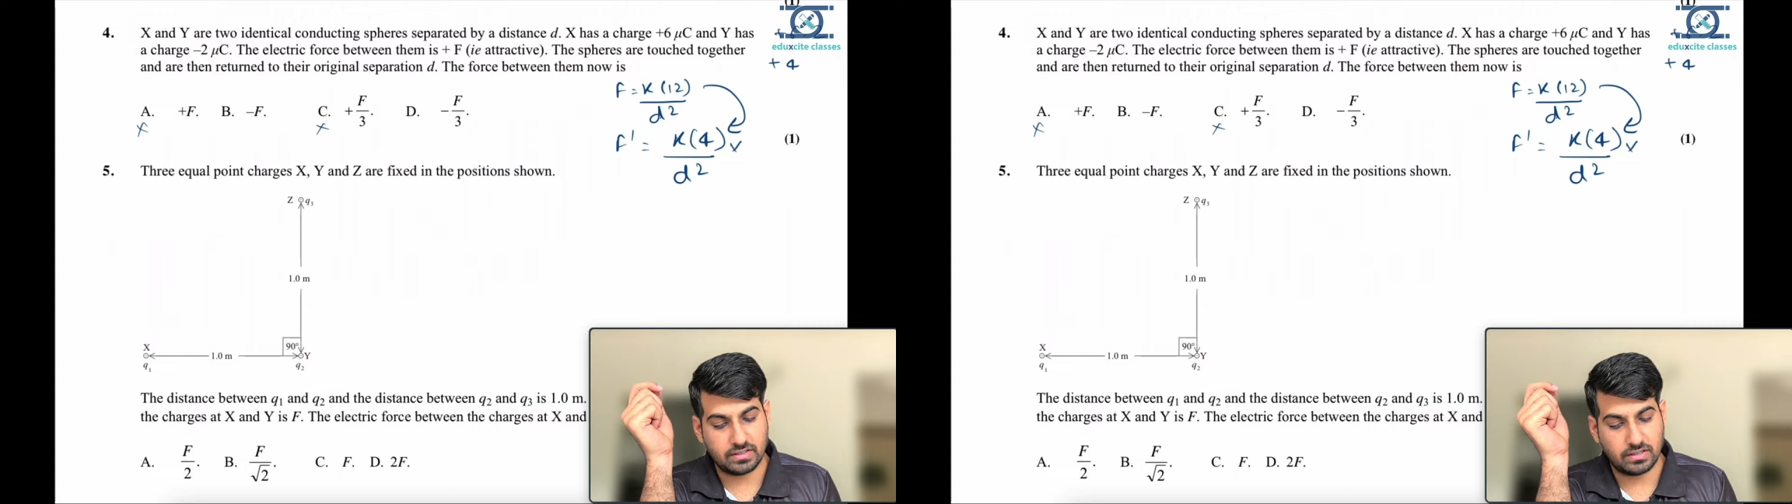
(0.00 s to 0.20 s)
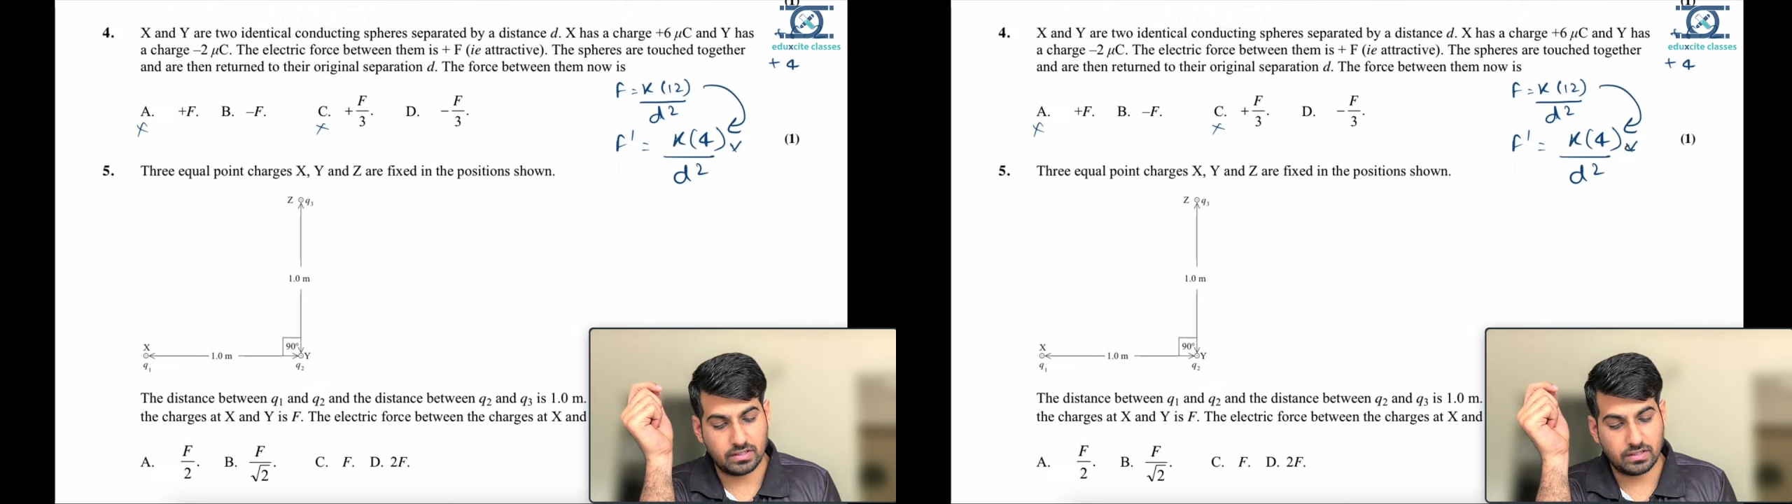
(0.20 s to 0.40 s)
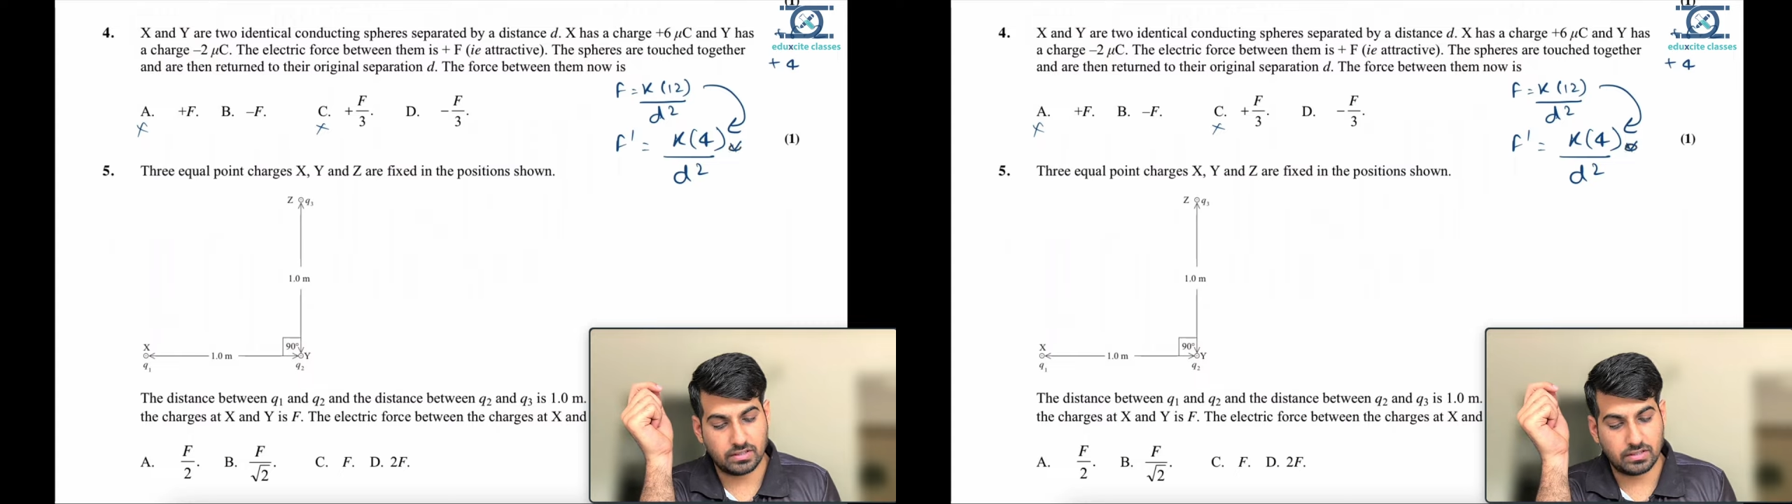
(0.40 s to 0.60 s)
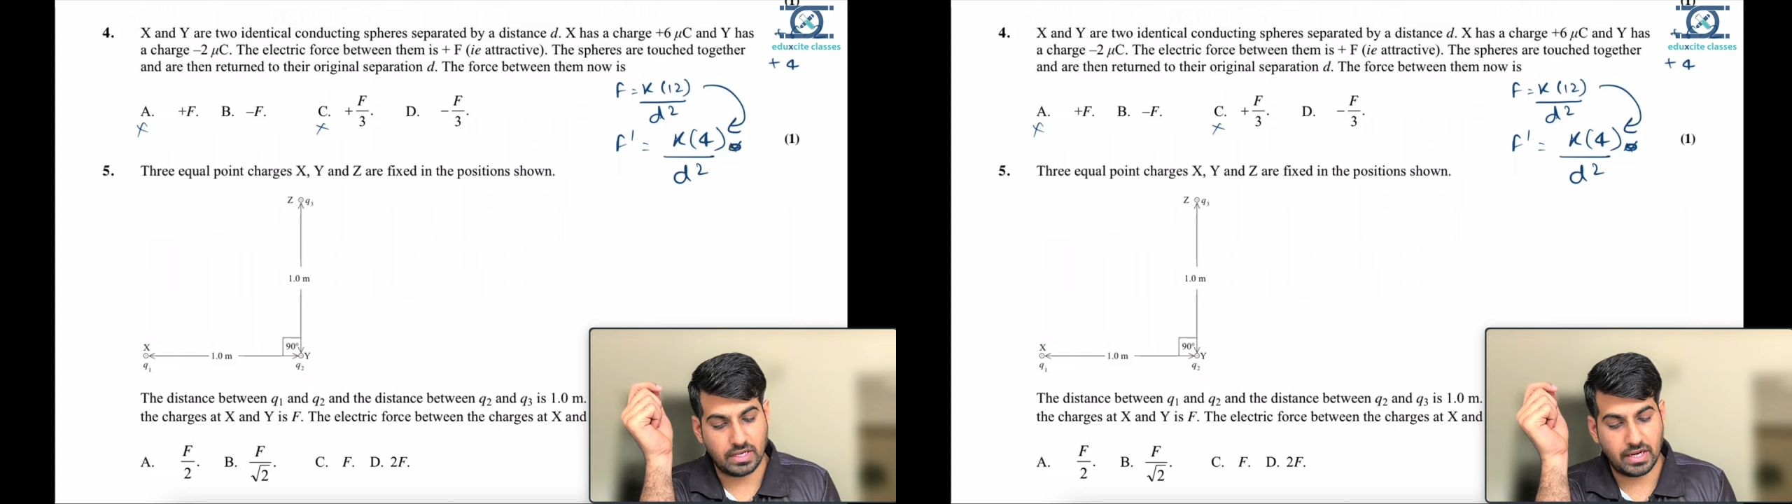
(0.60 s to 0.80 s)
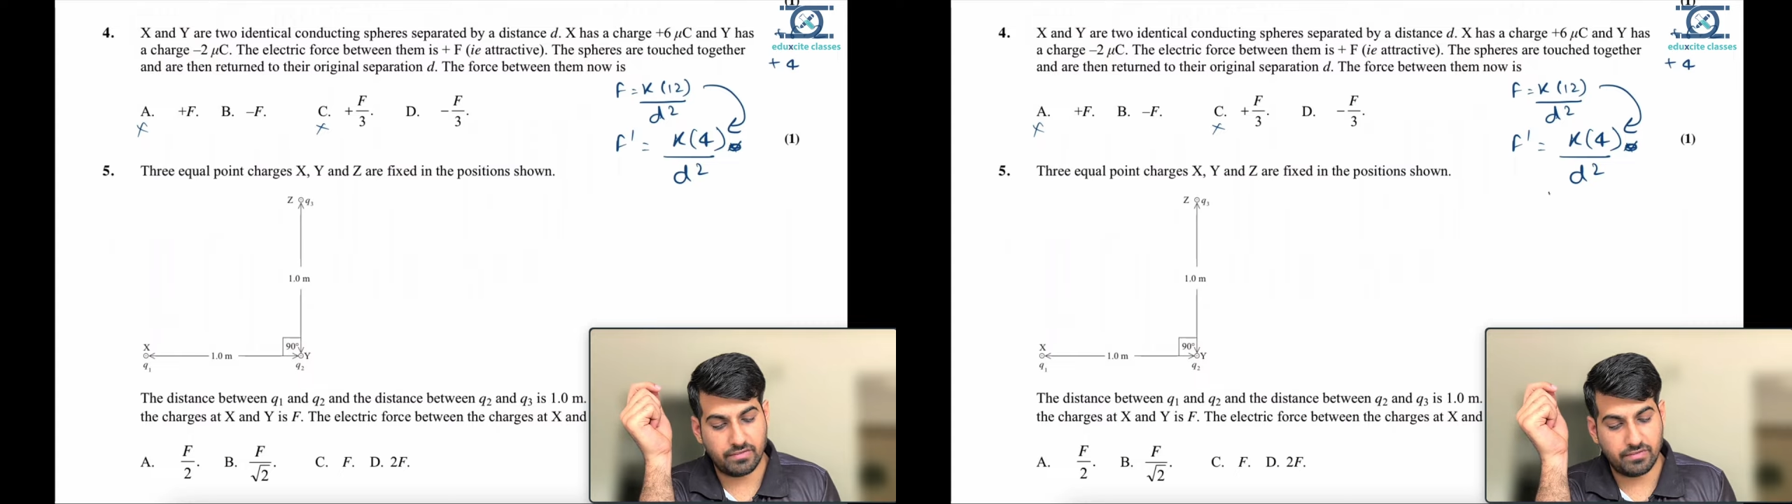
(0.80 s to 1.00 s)

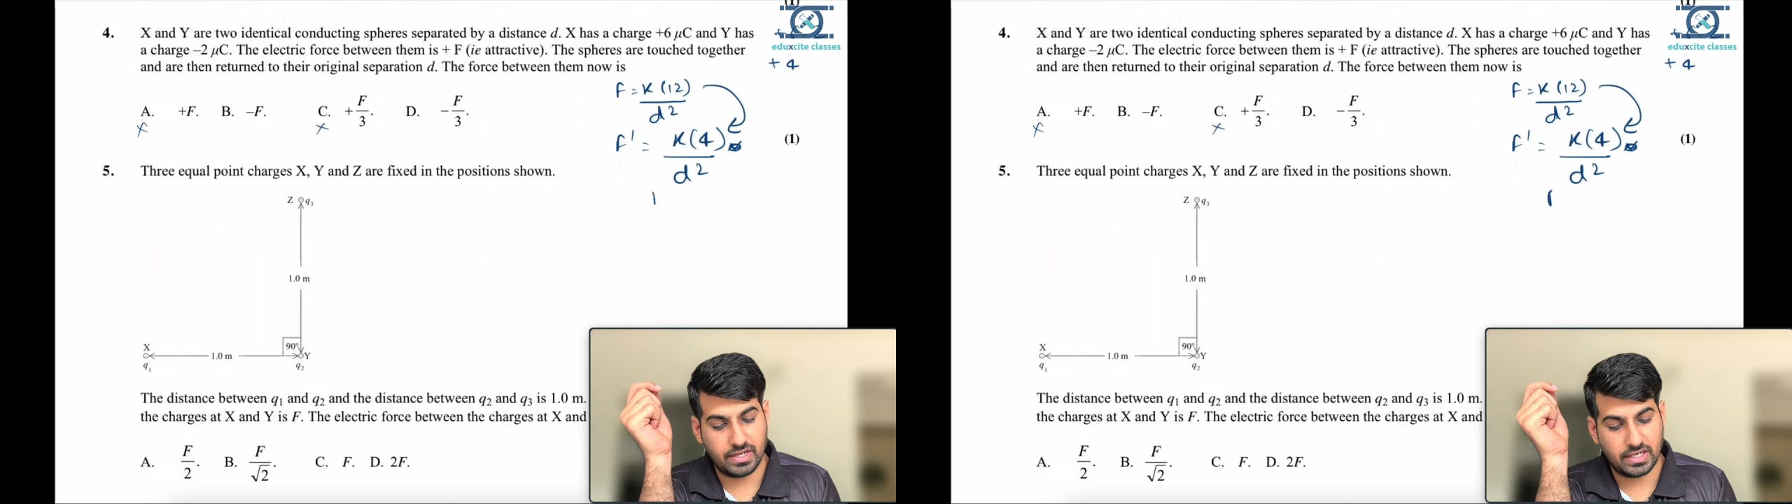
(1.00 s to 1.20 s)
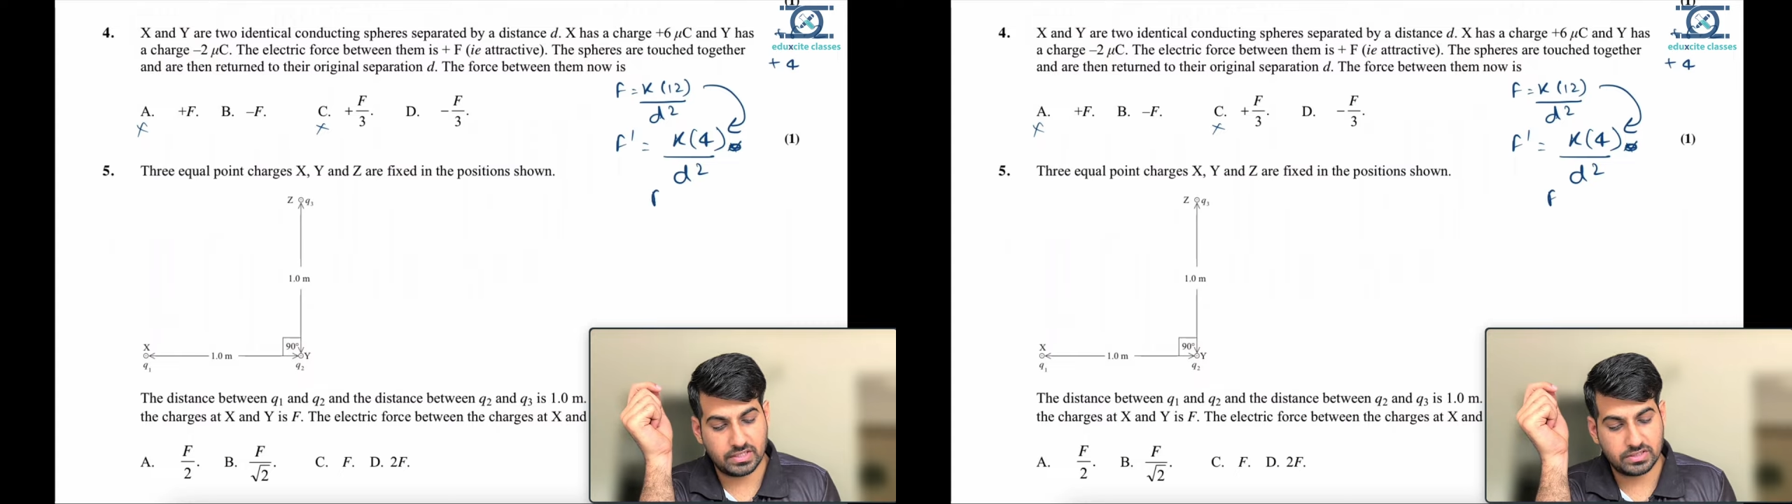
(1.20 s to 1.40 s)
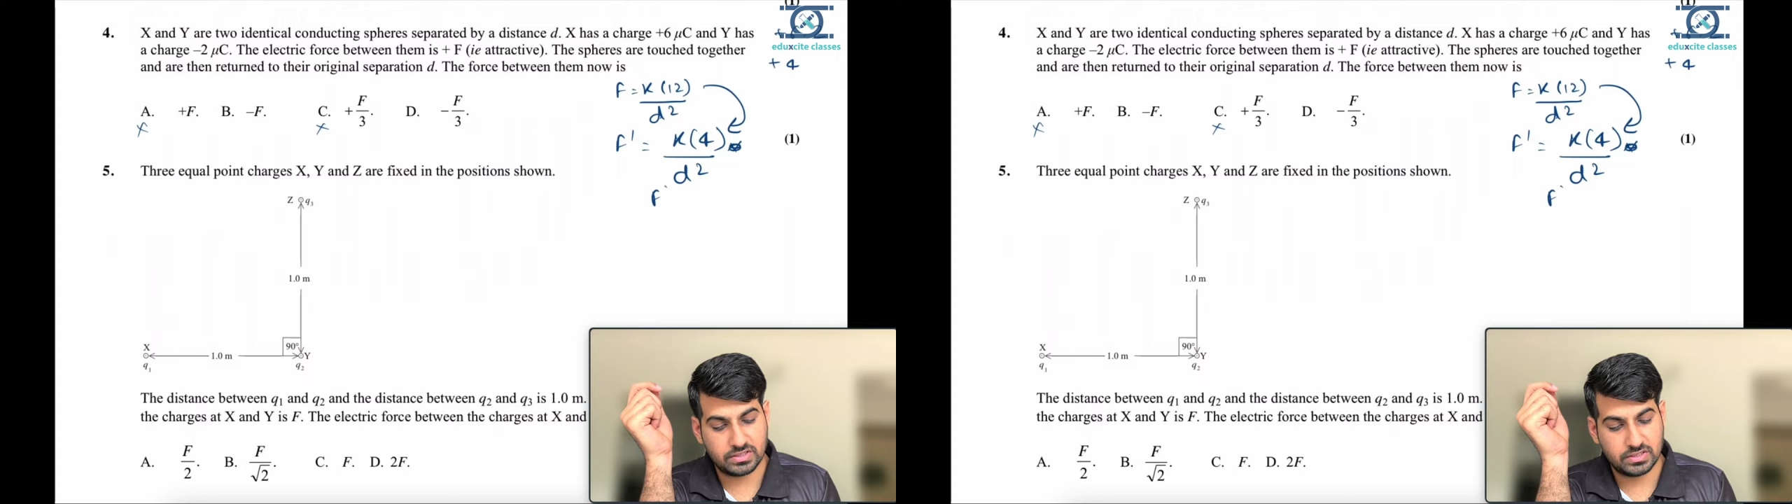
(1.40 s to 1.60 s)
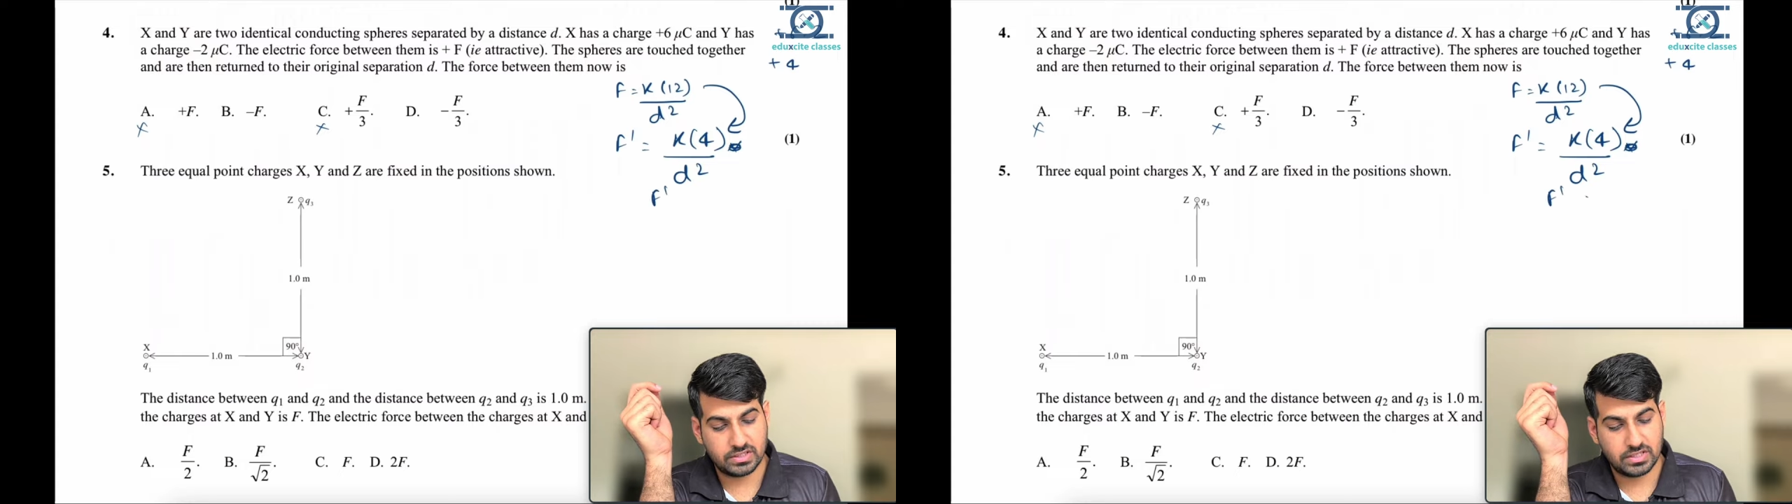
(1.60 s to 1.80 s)
F dash